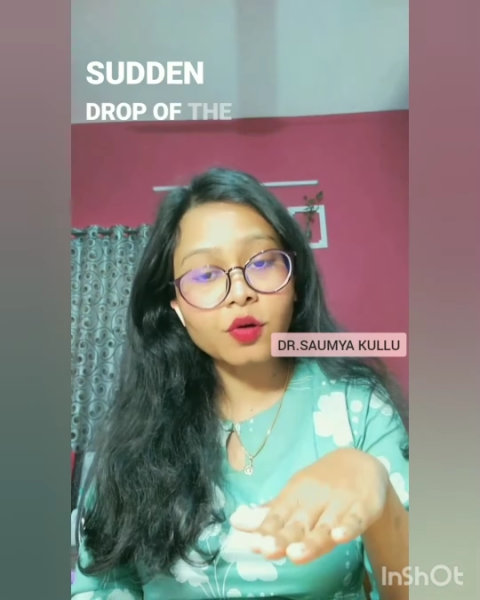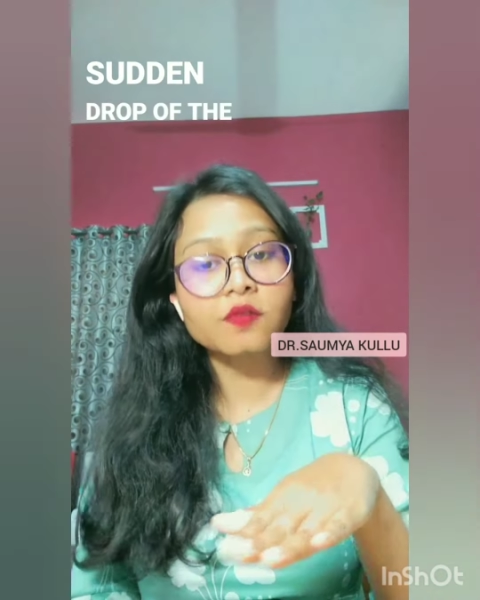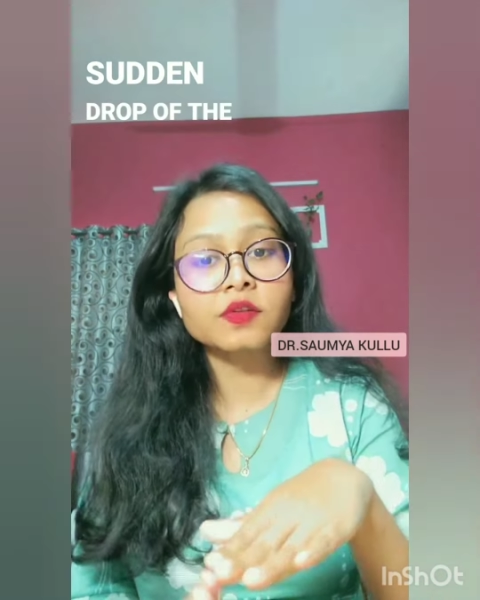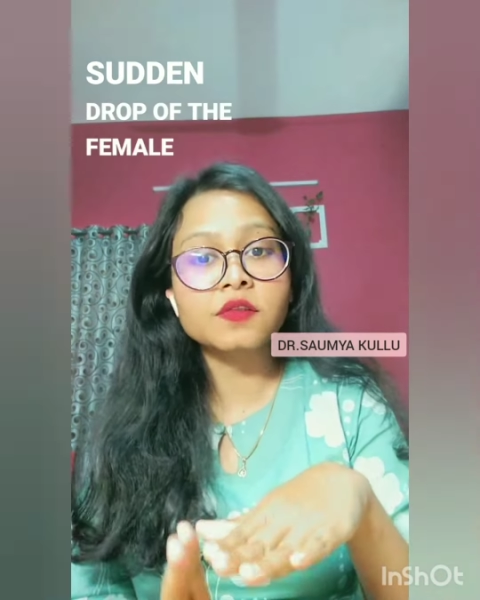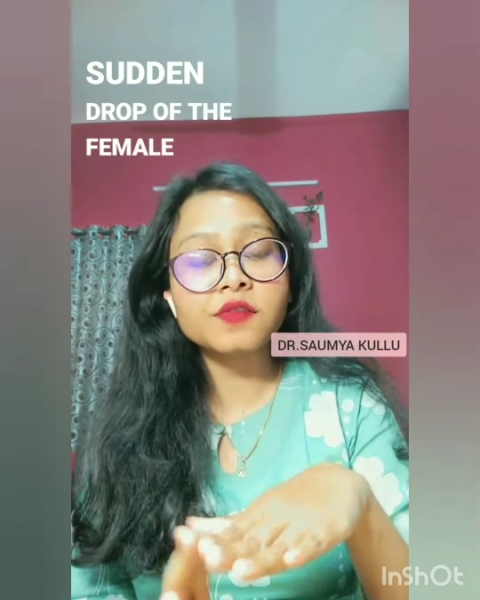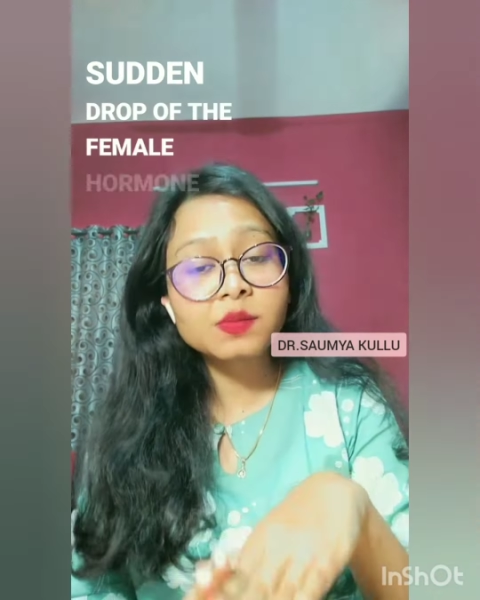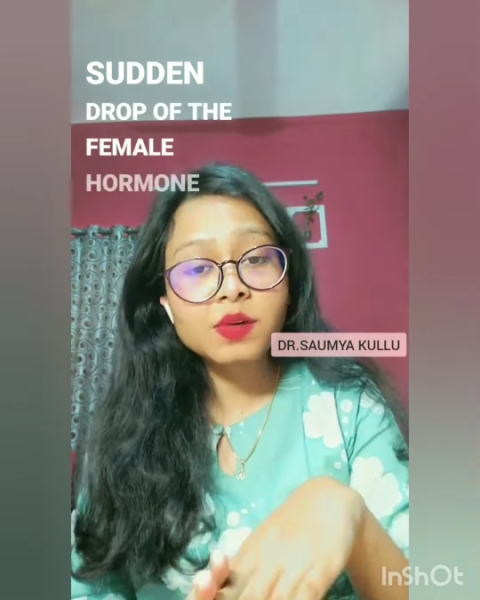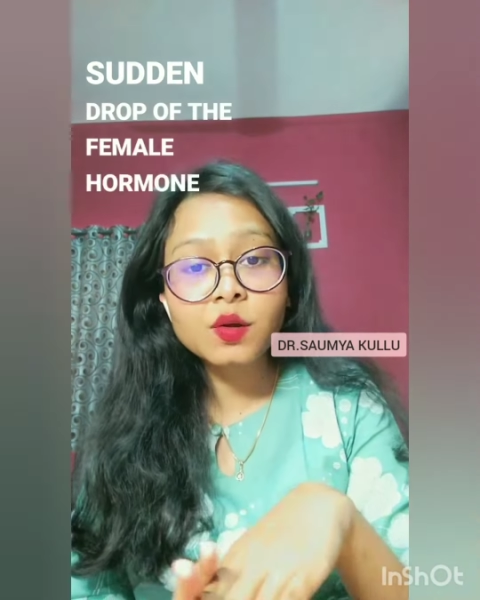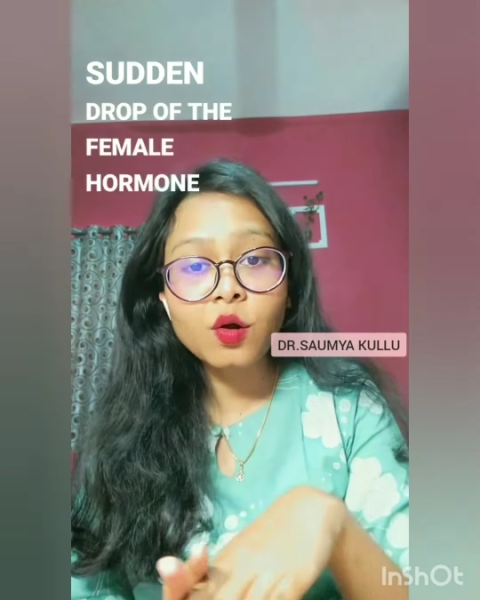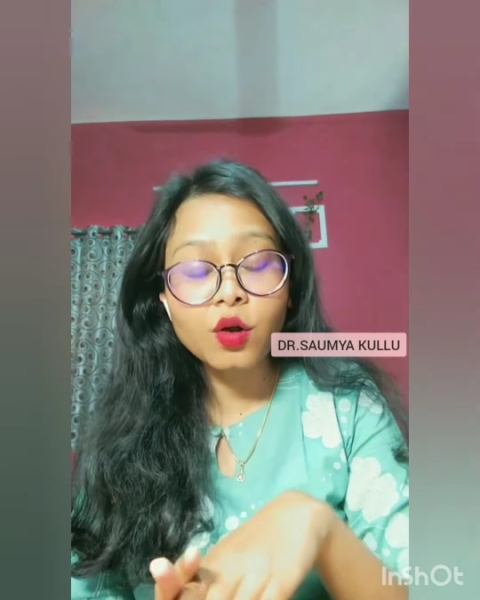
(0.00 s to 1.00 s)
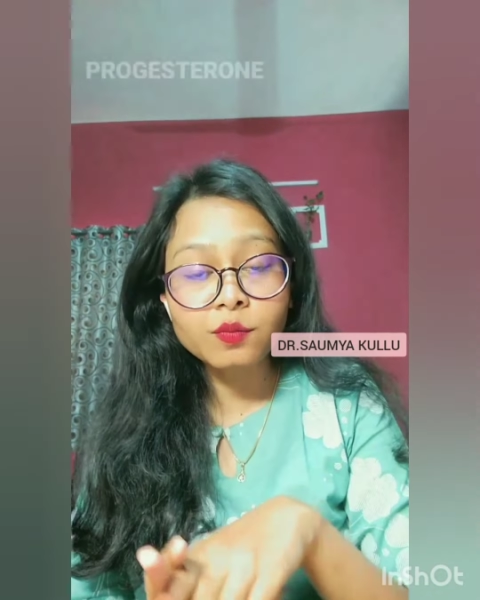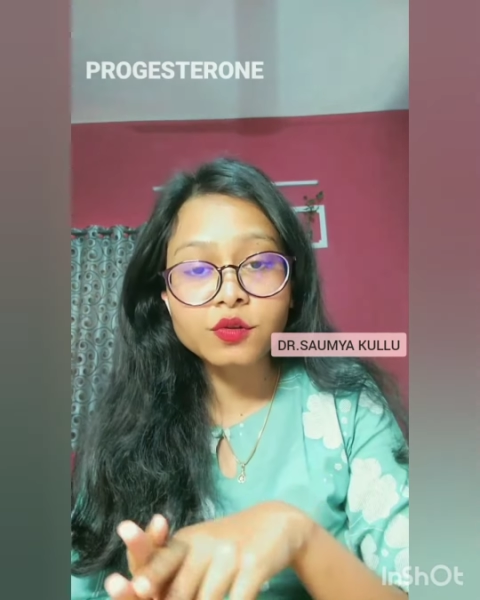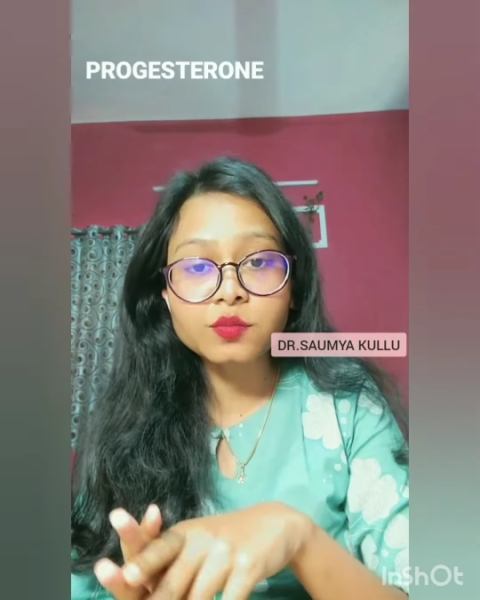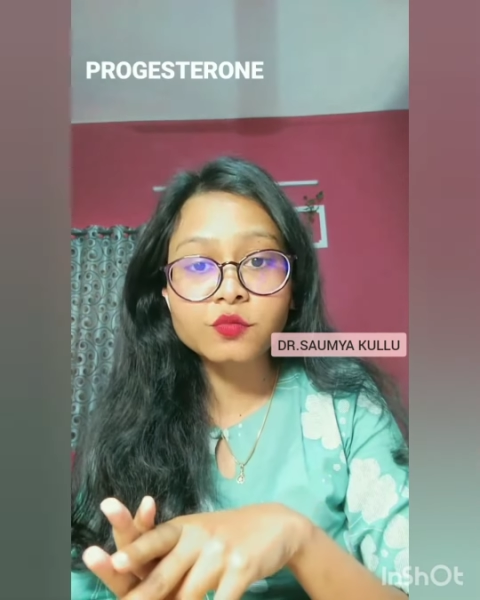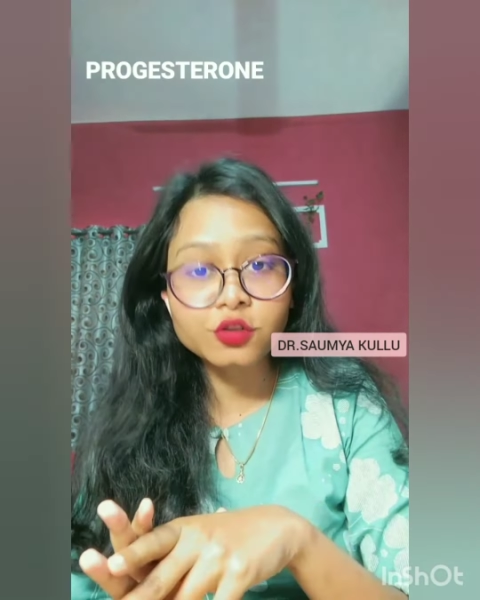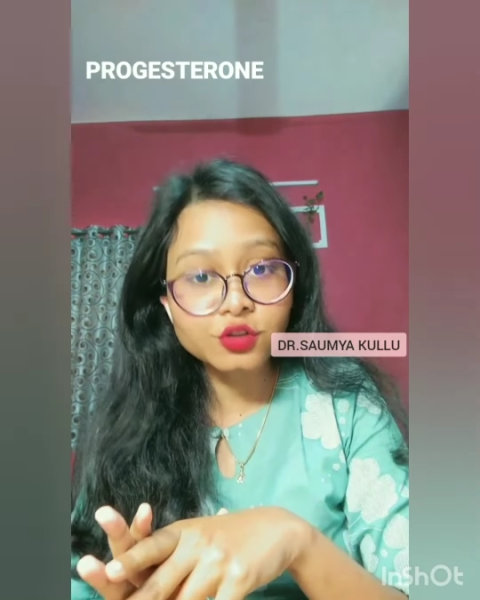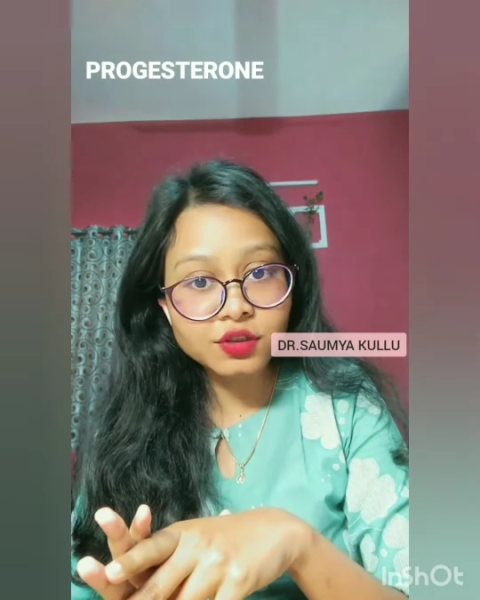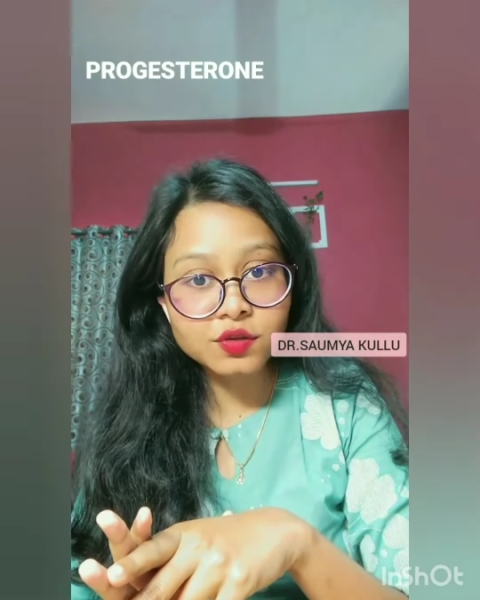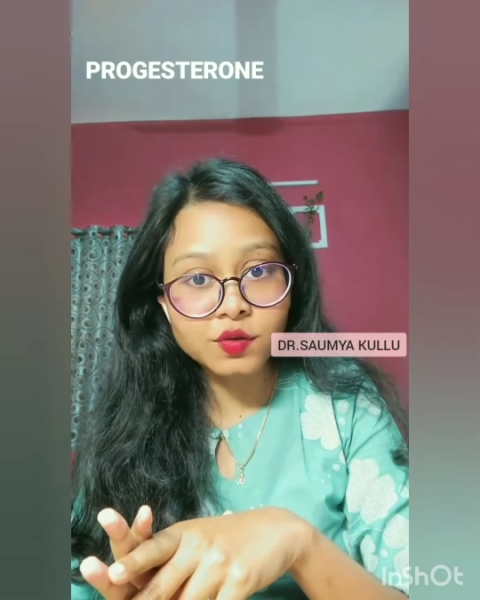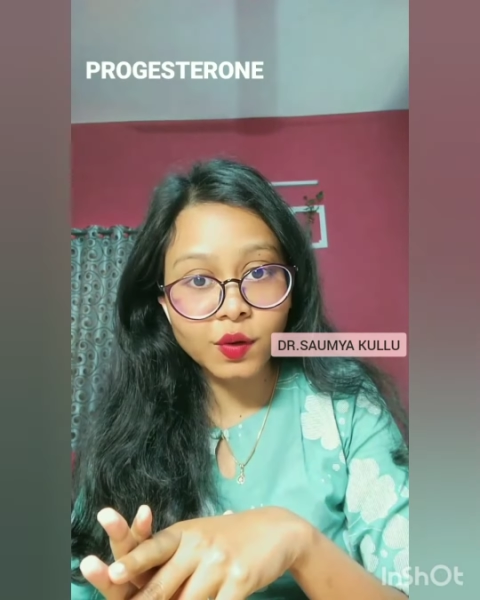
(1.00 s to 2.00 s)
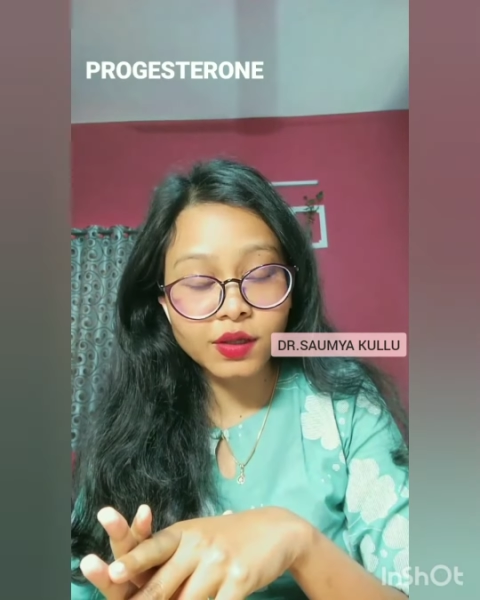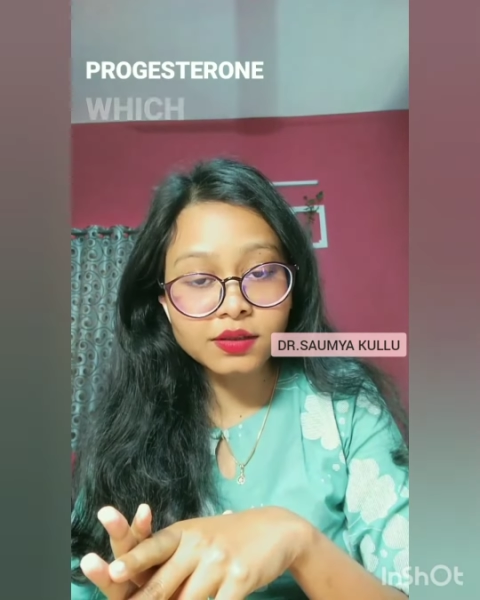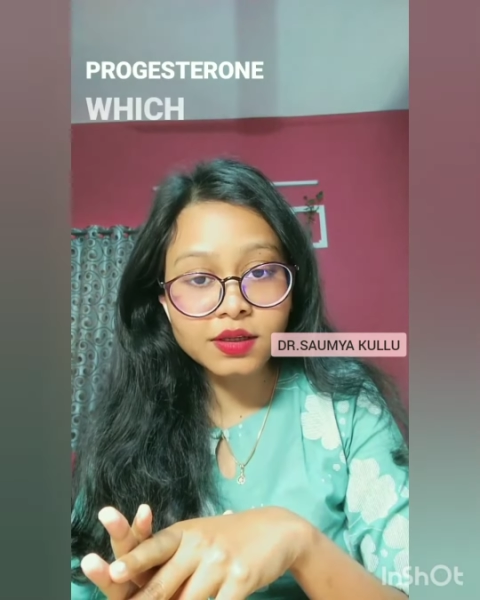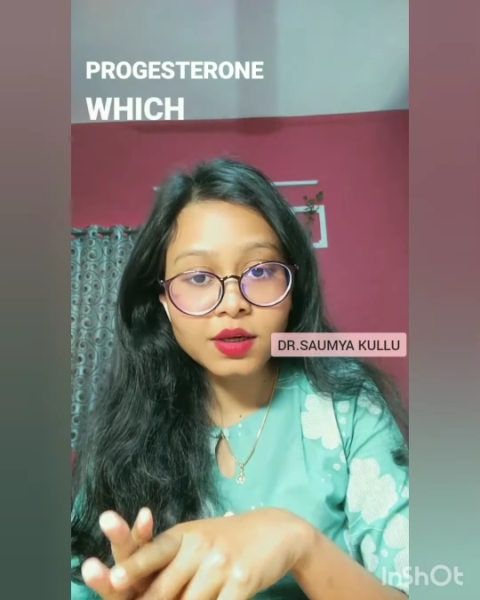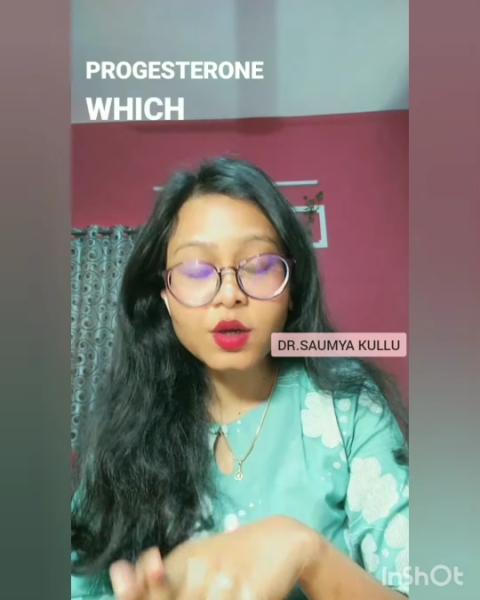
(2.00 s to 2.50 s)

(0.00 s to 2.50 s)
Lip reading: of the female hormone progesterone,